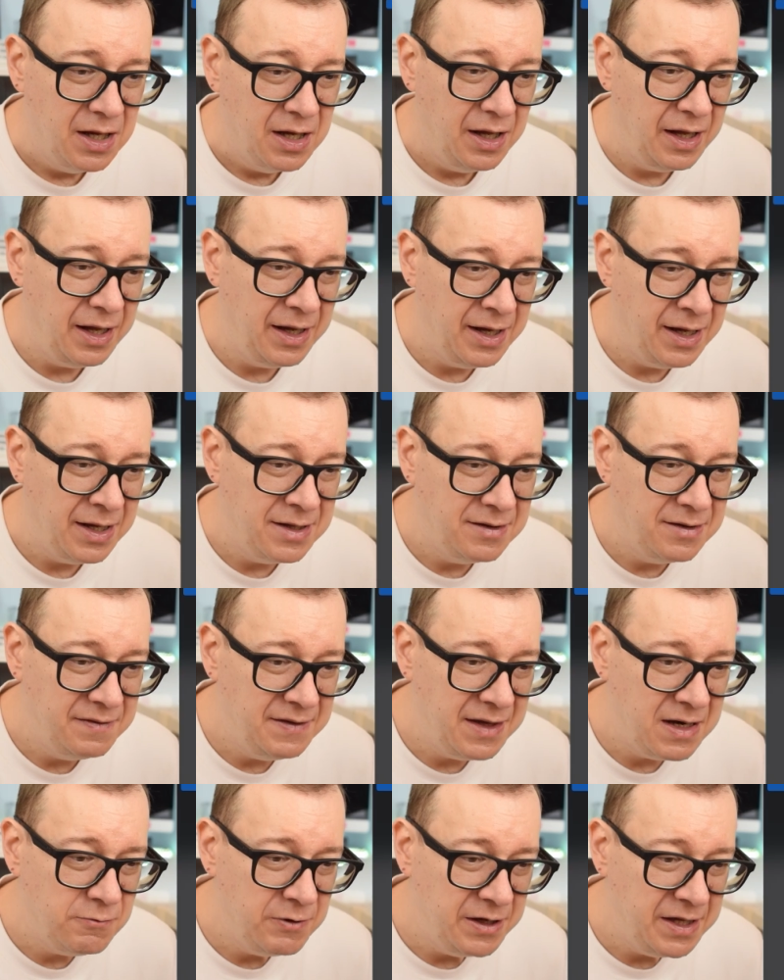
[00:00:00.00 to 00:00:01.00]
And
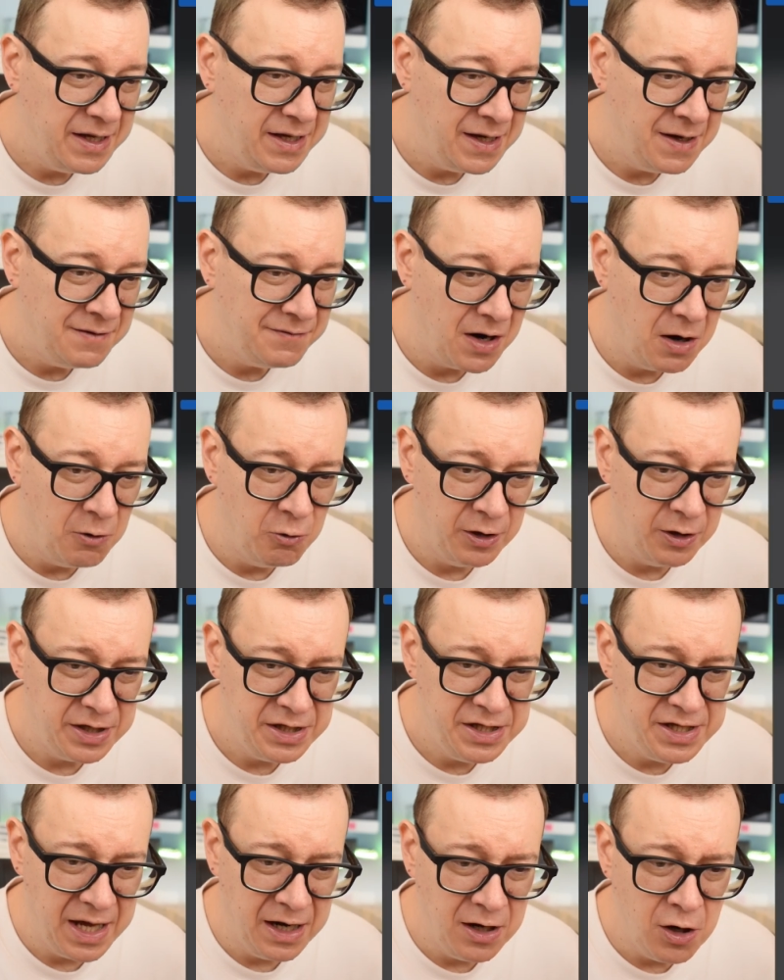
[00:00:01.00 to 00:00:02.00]
then we have our
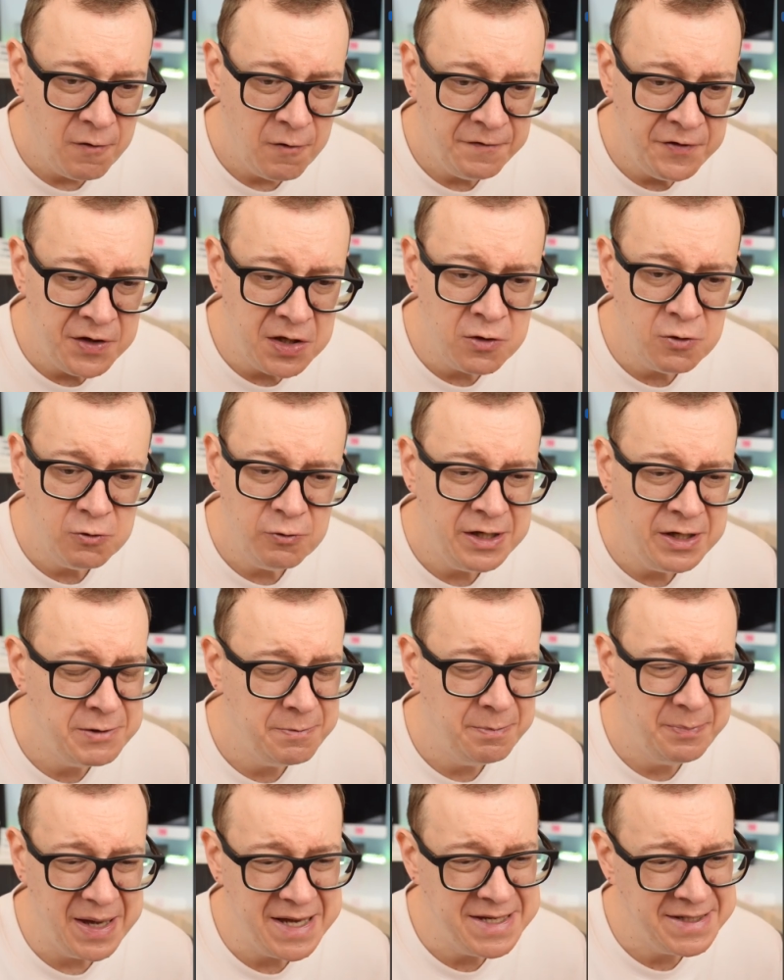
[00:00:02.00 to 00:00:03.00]
yellow view,
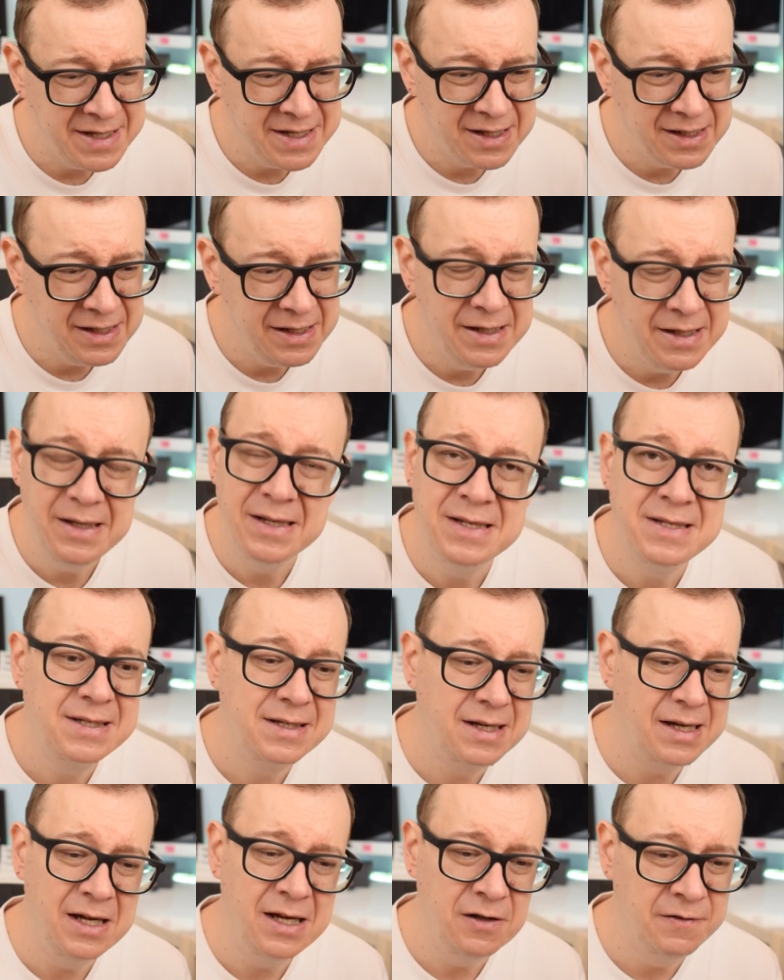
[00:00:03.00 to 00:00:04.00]
which basically is
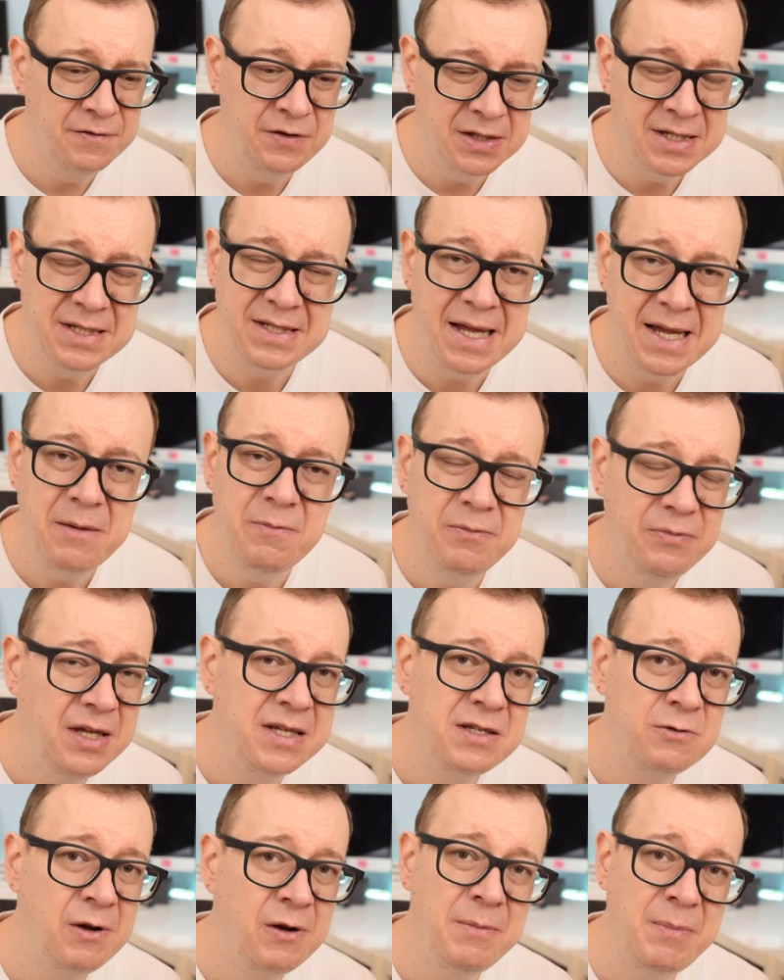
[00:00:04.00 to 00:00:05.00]
kind of the same.
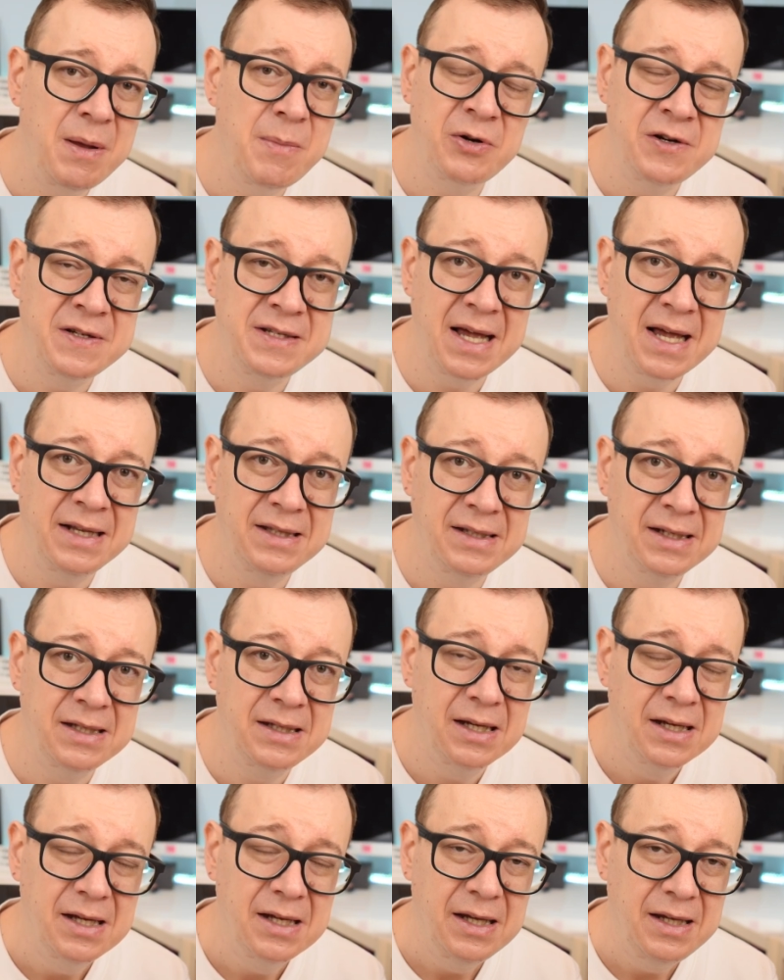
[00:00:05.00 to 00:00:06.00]
This will be
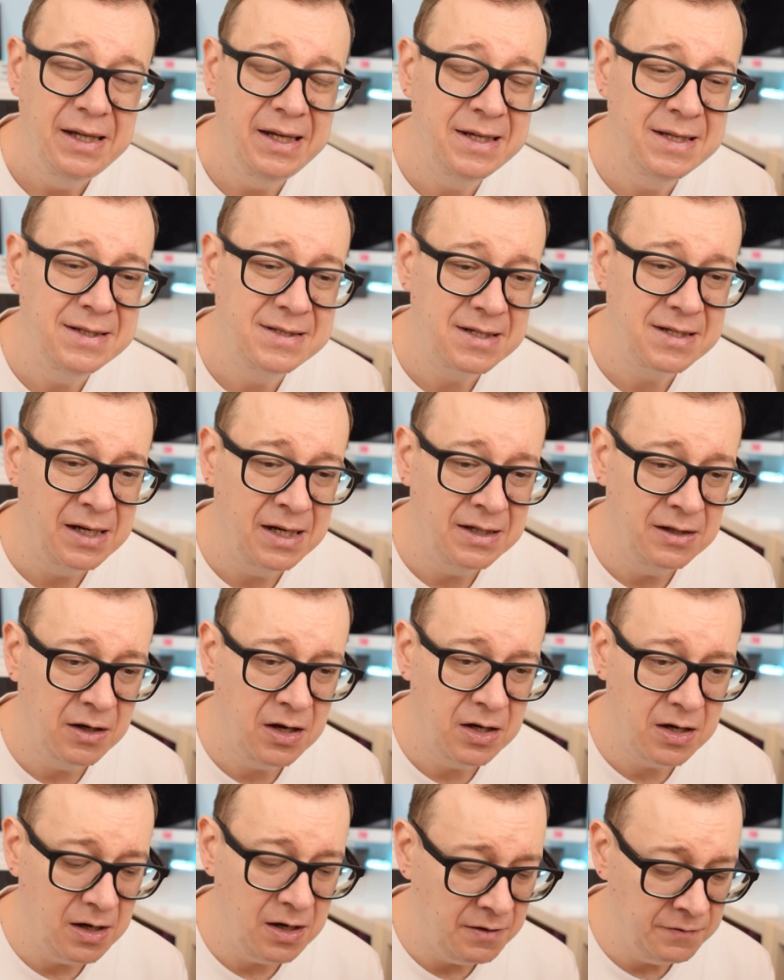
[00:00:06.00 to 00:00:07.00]
presented inside a
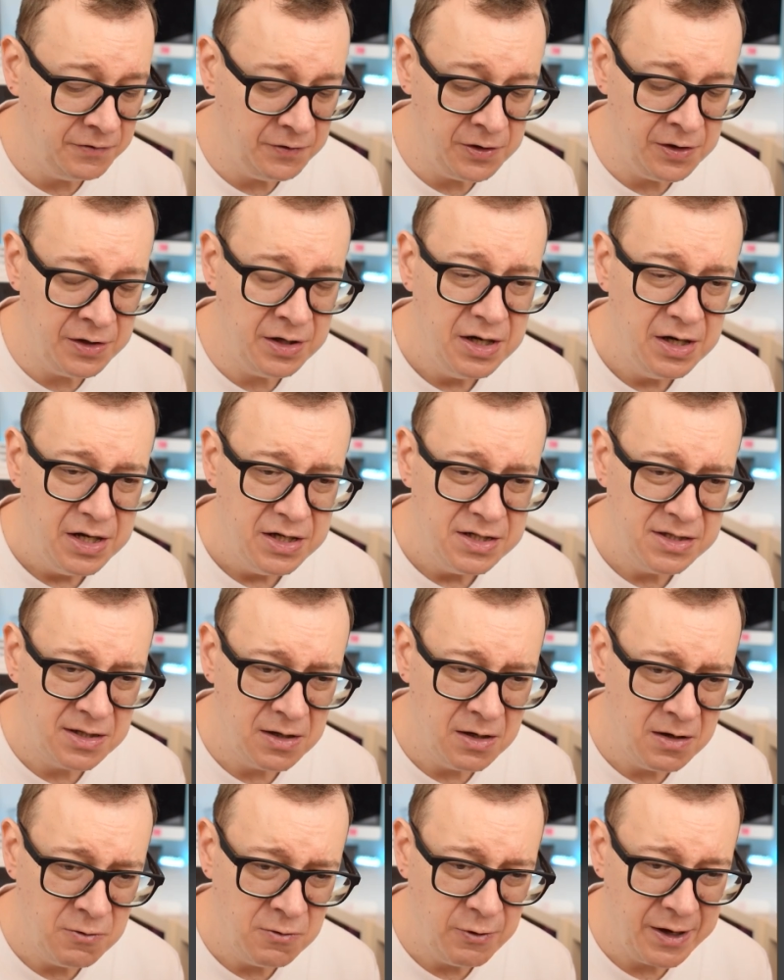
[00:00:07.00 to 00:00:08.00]
cover.
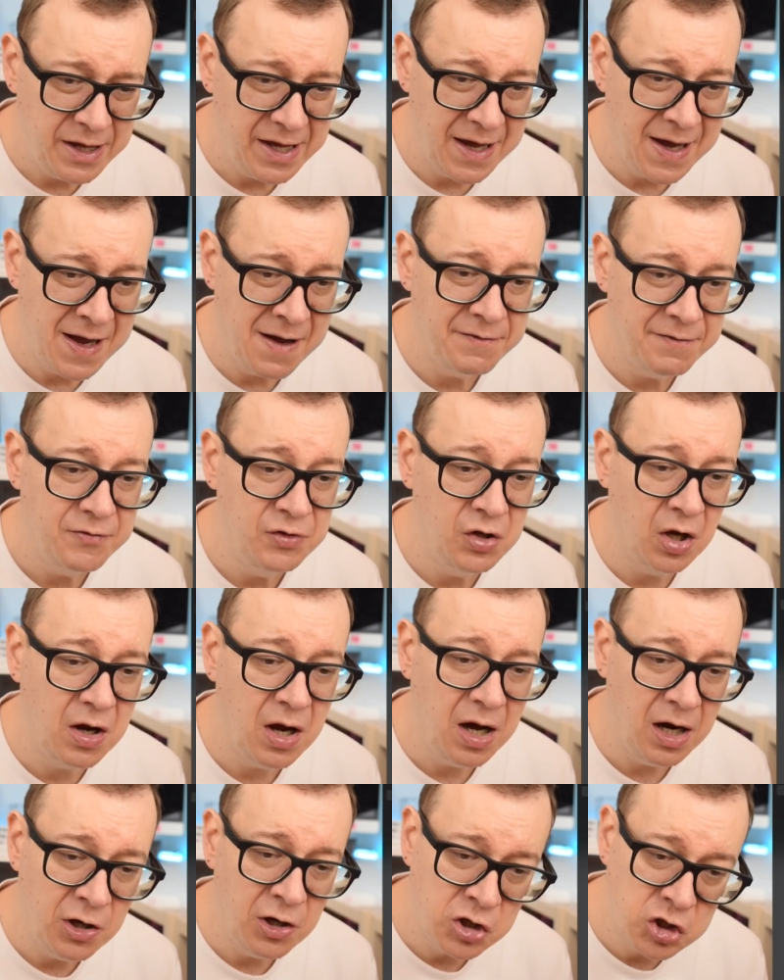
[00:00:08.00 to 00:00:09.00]
So we have the
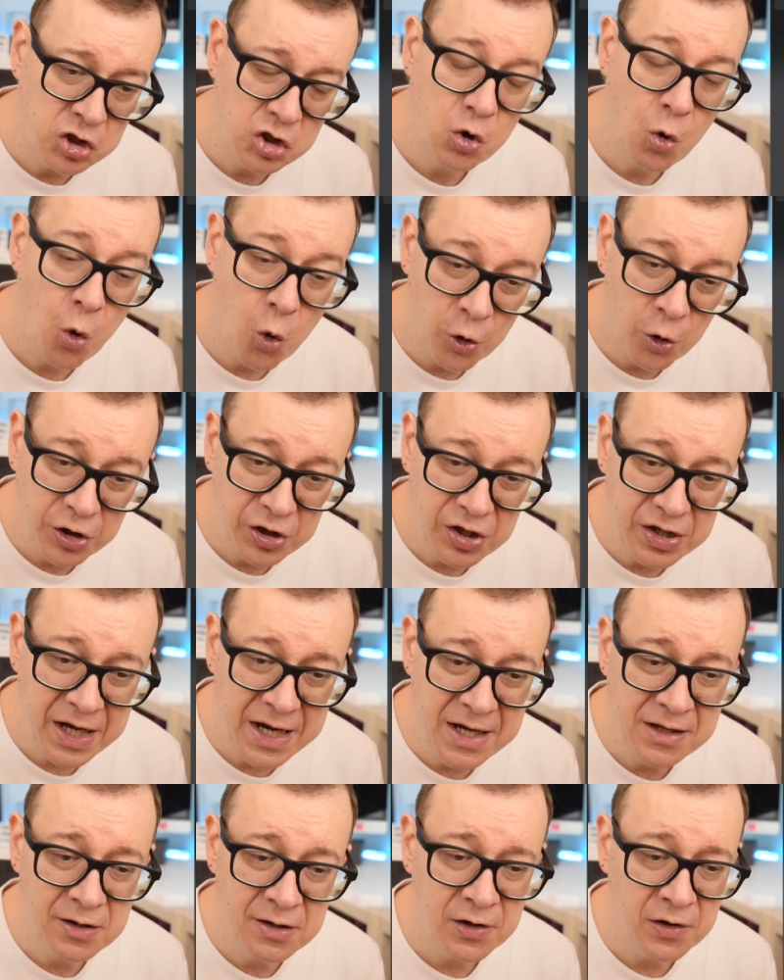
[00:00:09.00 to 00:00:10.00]
colors
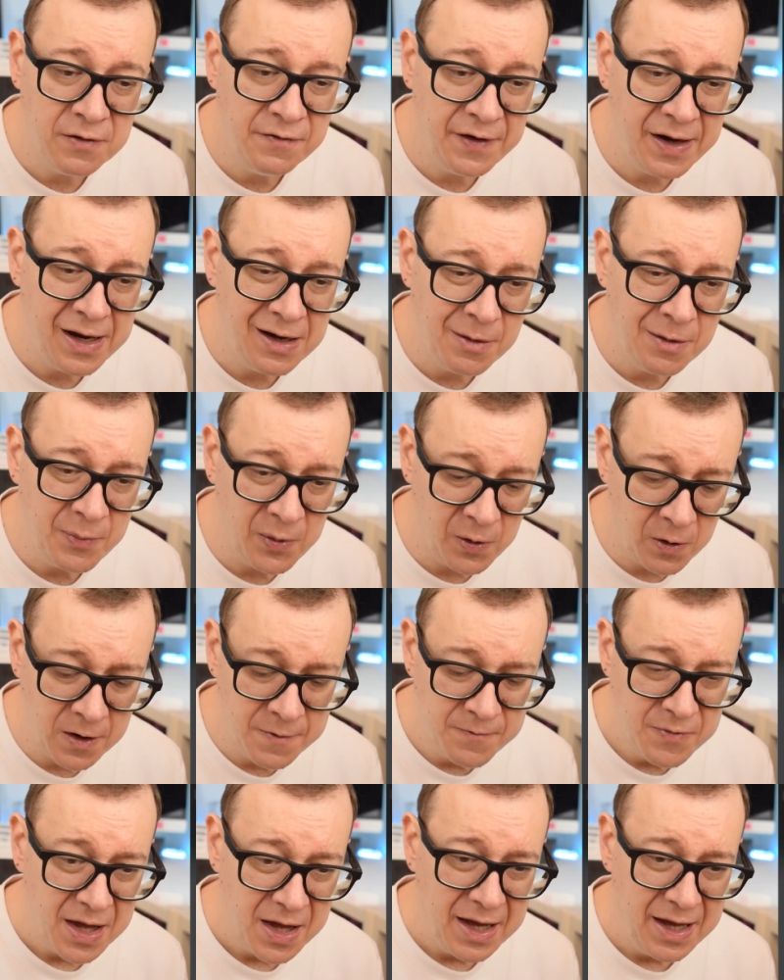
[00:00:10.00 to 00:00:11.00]
coordinator
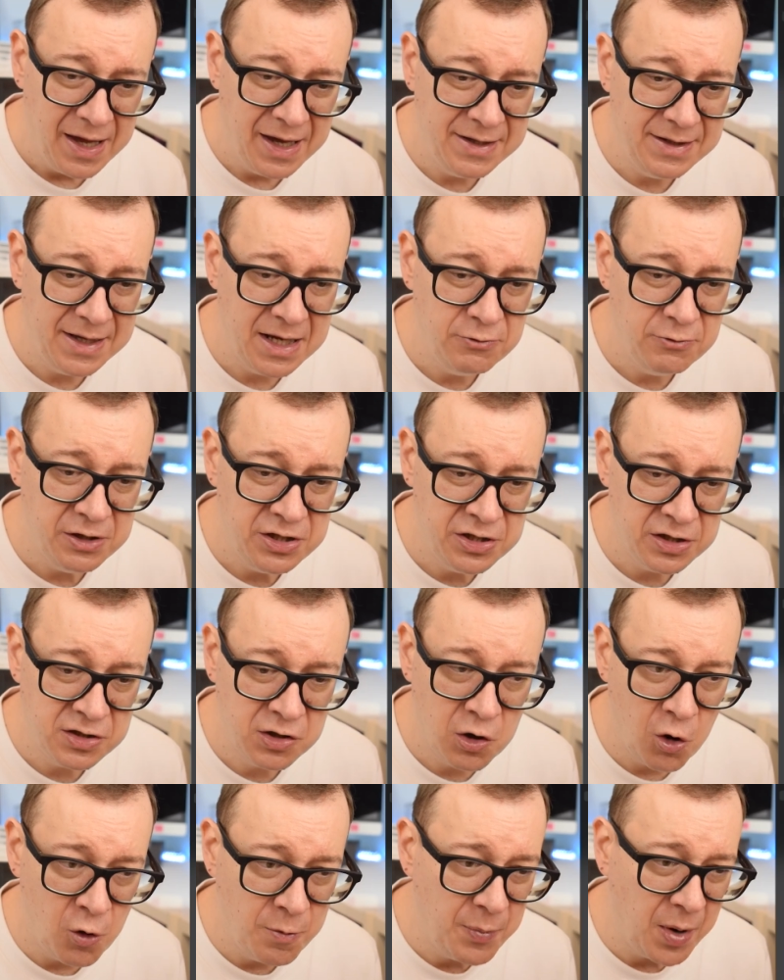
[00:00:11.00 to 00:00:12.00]
available, and then we just
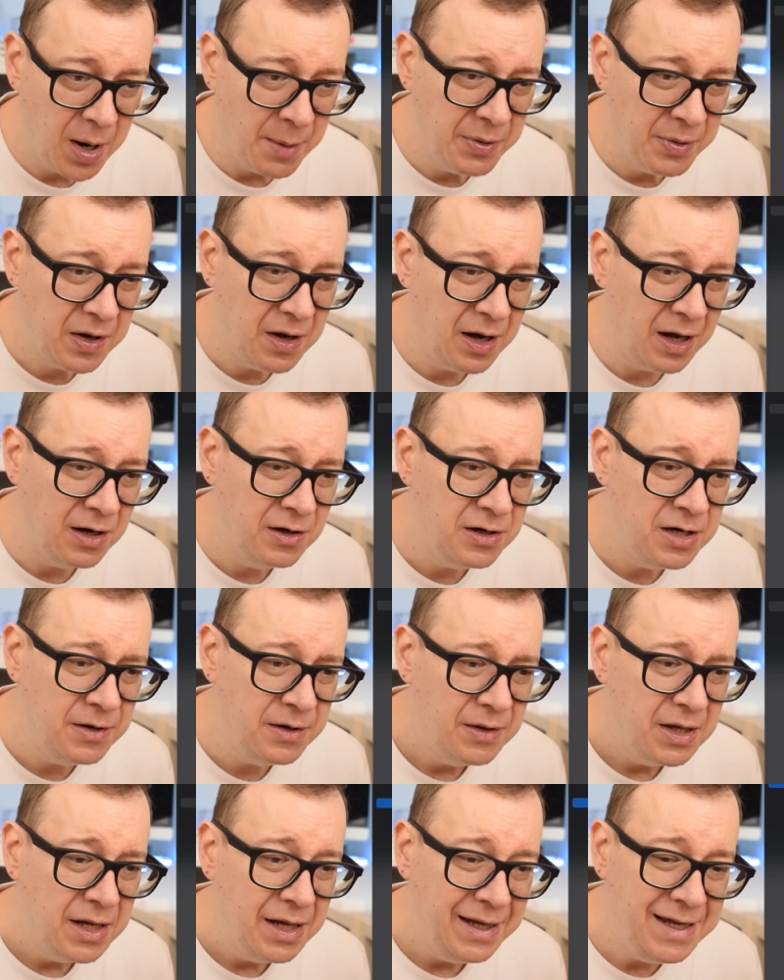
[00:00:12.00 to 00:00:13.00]
go pop color.